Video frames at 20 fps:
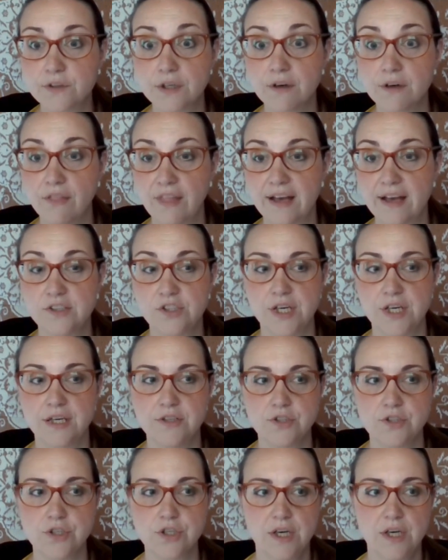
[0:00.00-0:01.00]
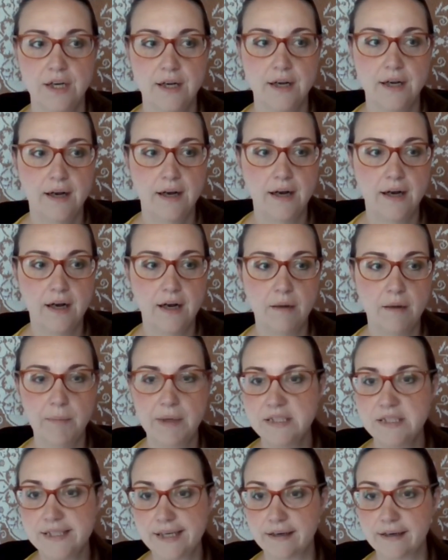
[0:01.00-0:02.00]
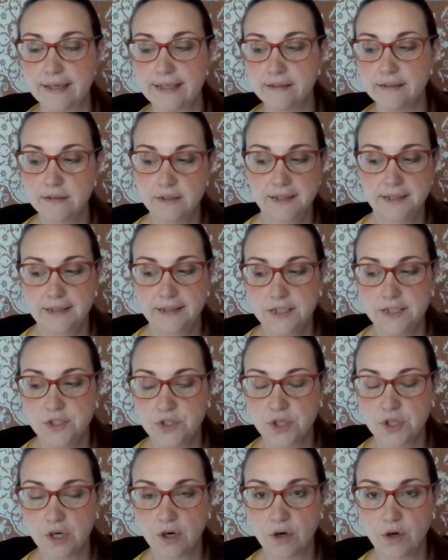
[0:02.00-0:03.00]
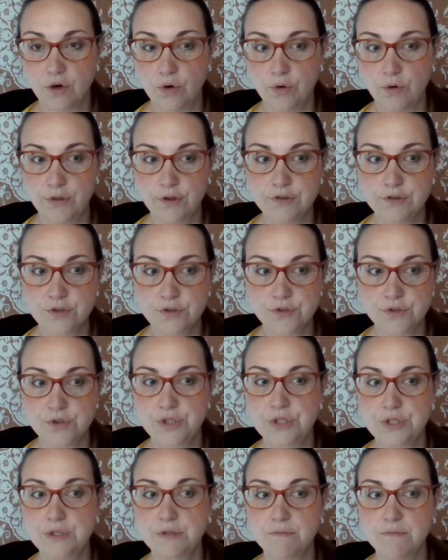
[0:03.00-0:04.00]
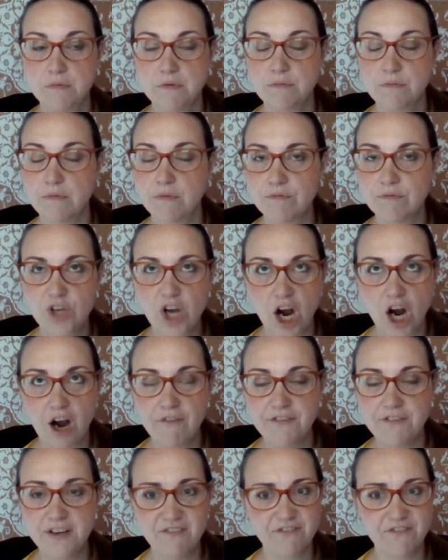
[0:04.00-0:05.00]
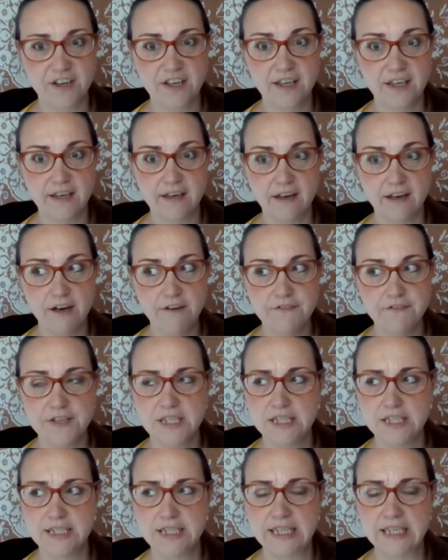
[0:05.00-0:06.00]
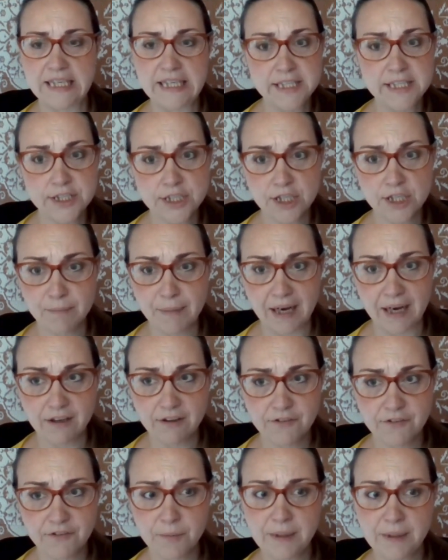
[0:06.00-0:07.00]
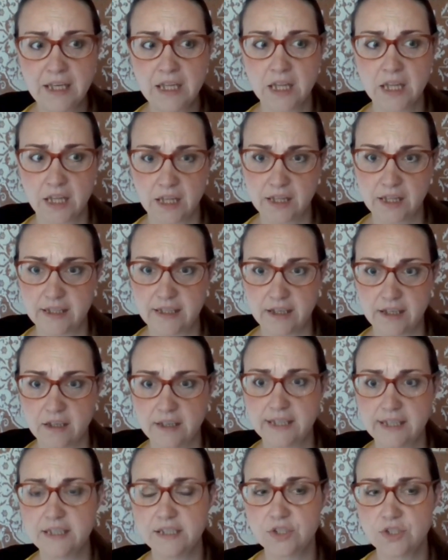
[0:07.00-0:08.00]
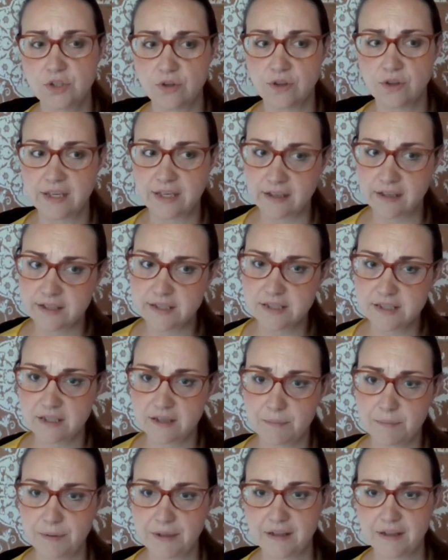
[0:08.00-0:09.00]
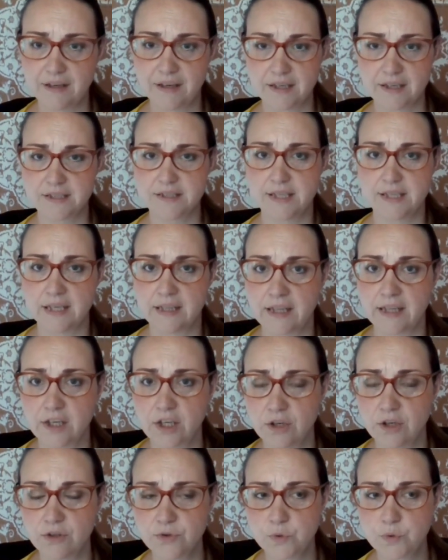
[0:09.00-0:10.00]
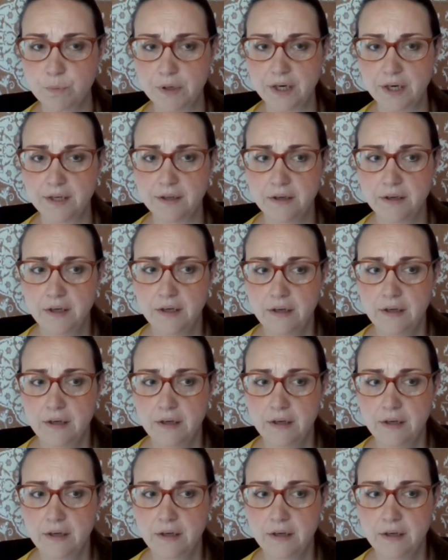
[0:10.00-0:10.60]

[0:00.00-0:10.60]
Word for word: for that change. Um, and dairy. So those are coffee, funny enough, is an easier battle for me than the dairy. So the dairy is going to be the next thing that goes. But